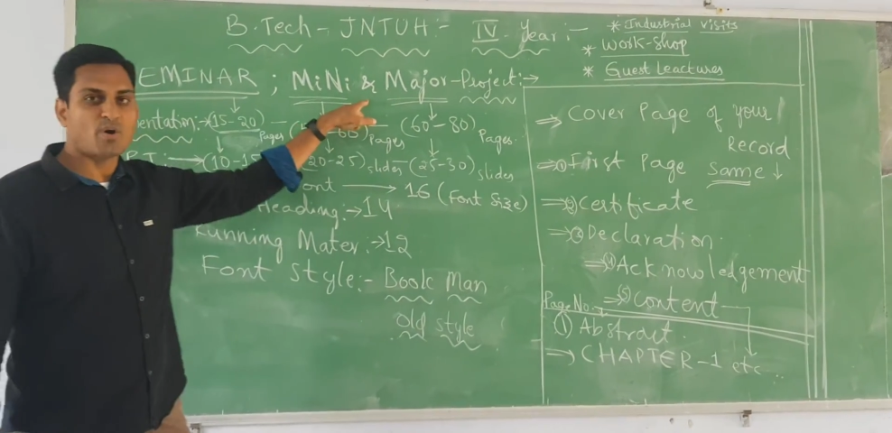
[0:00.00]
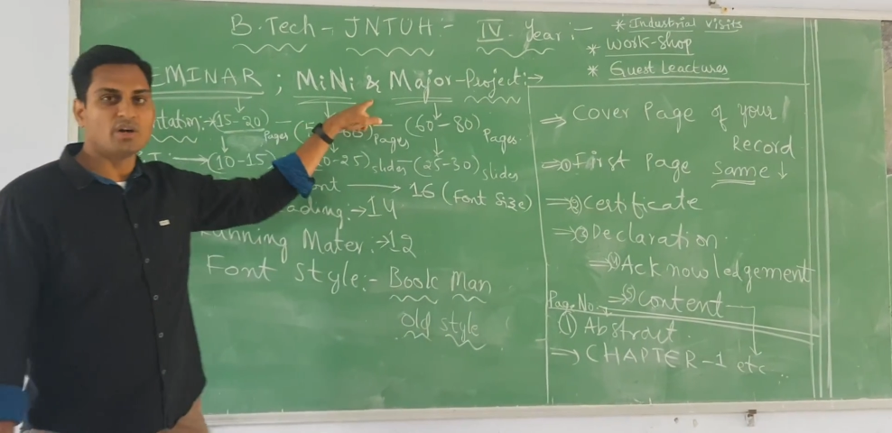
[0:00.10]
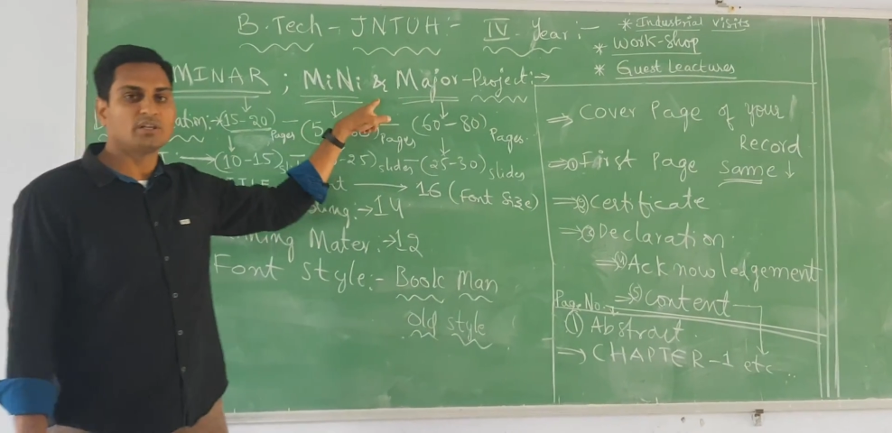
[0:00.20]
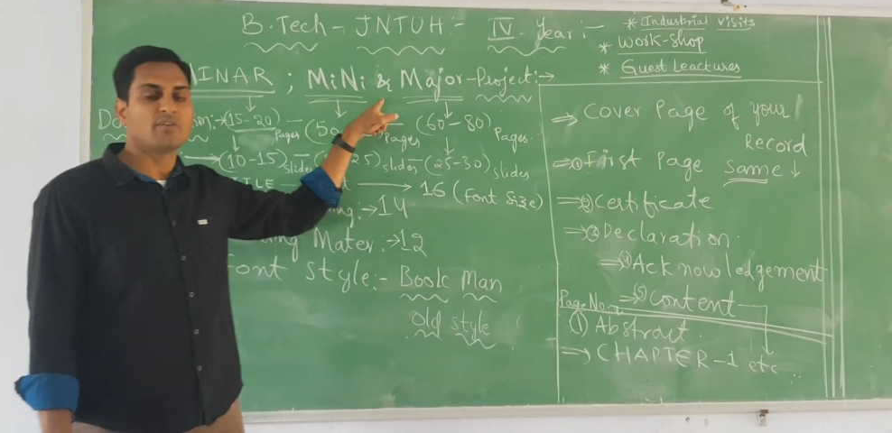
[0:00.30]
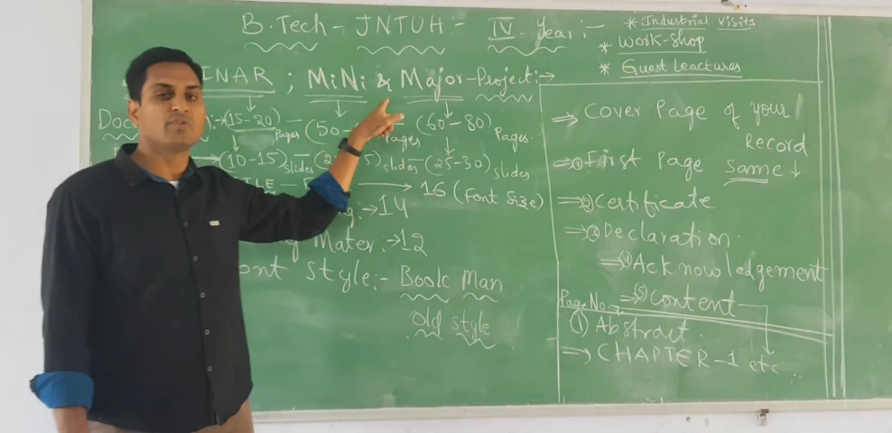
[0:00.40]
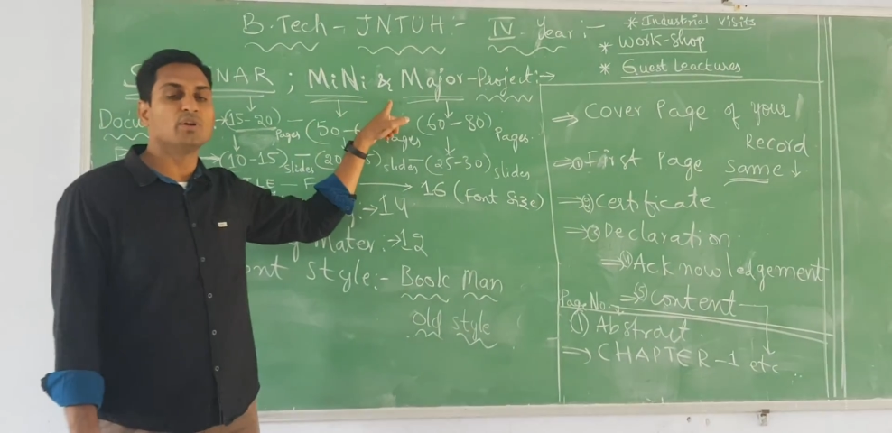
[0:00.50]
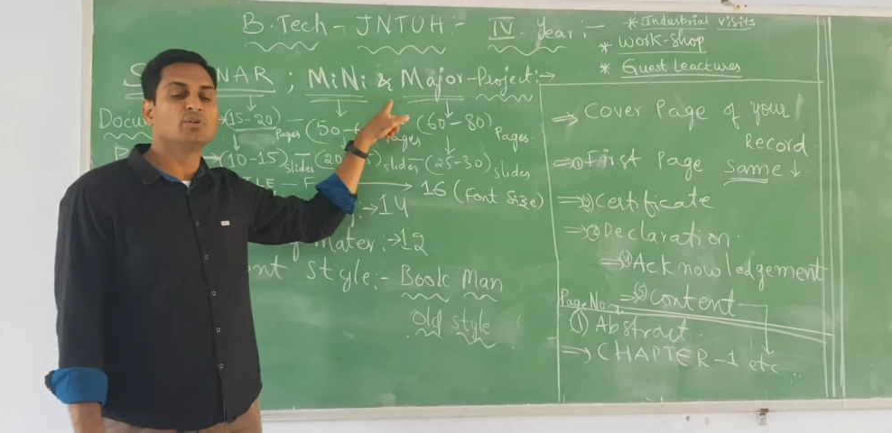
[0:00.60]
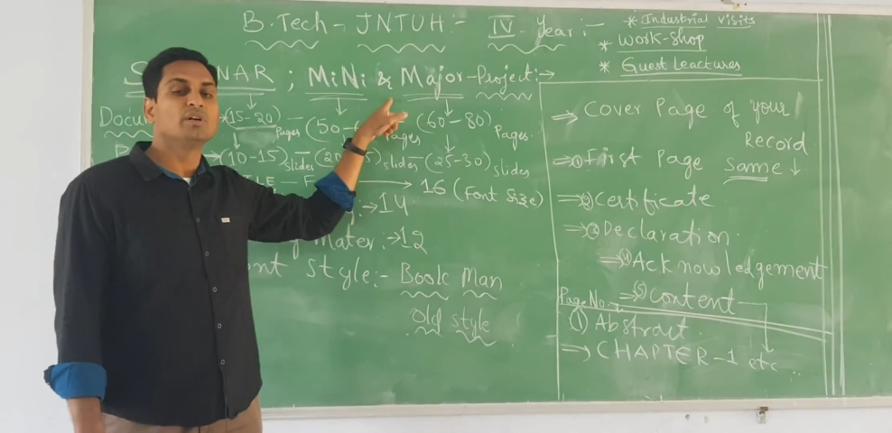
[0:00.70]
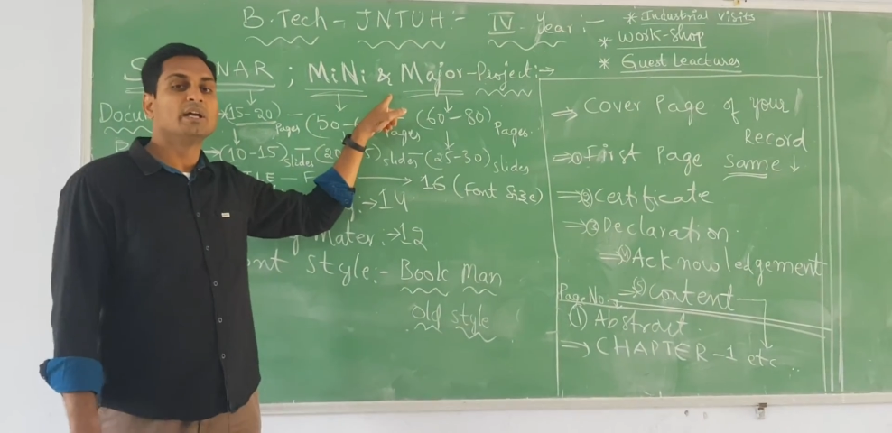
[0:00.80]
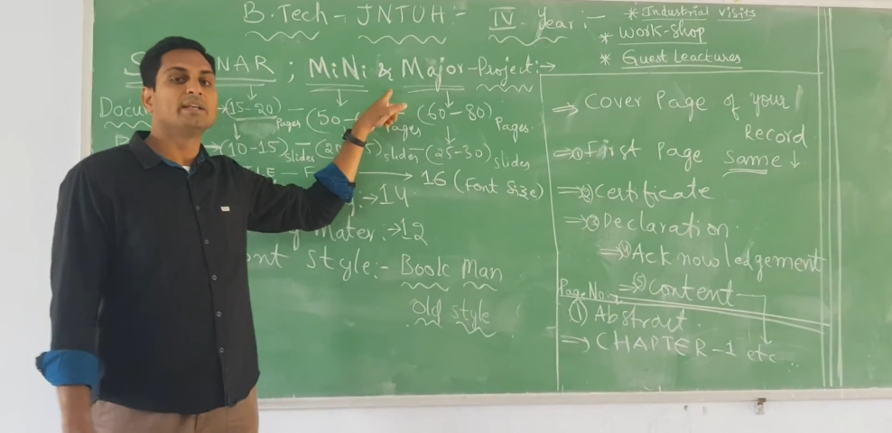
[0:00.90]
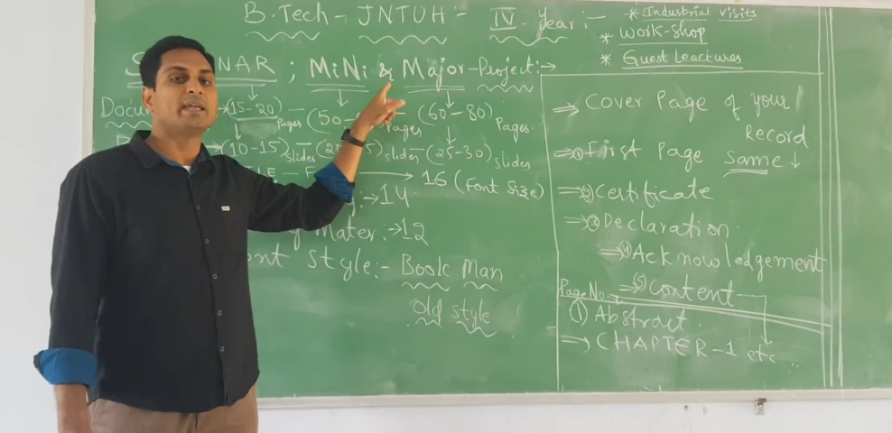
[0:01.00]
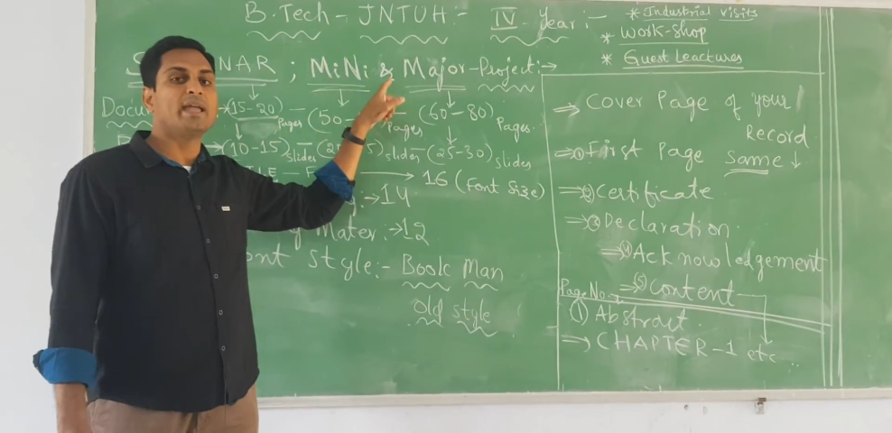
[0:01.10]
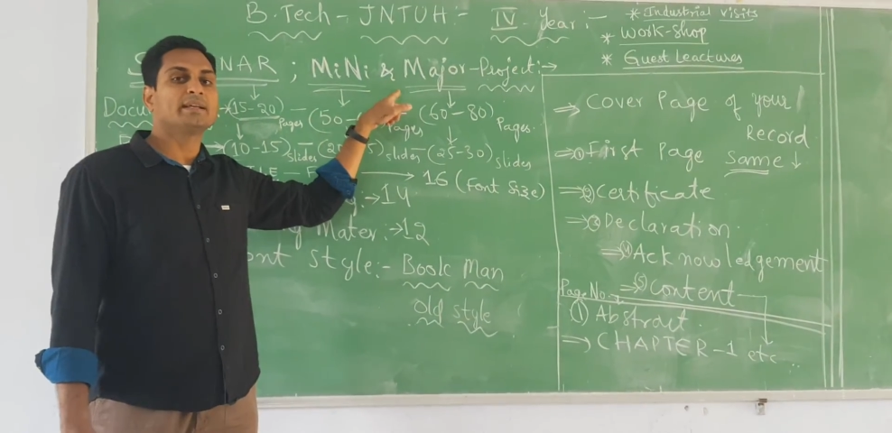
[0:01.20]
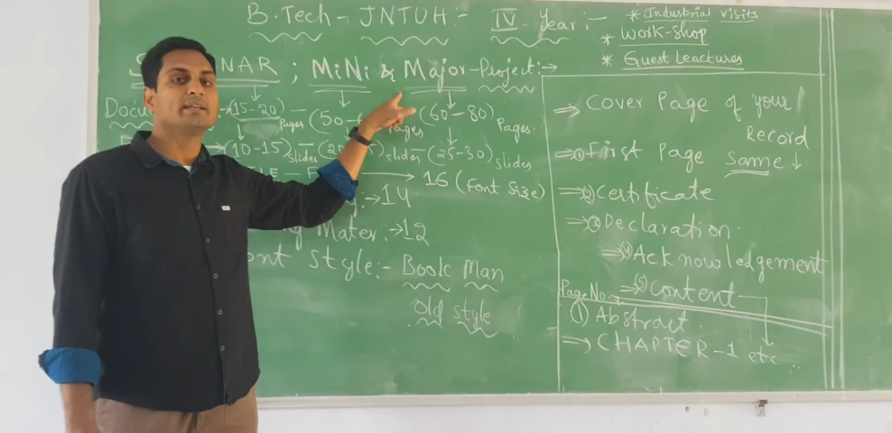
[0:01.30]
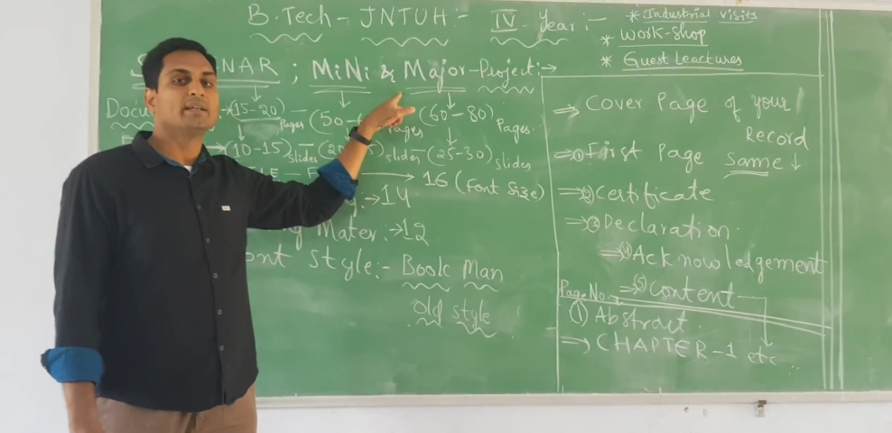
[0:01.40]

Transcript: point of view take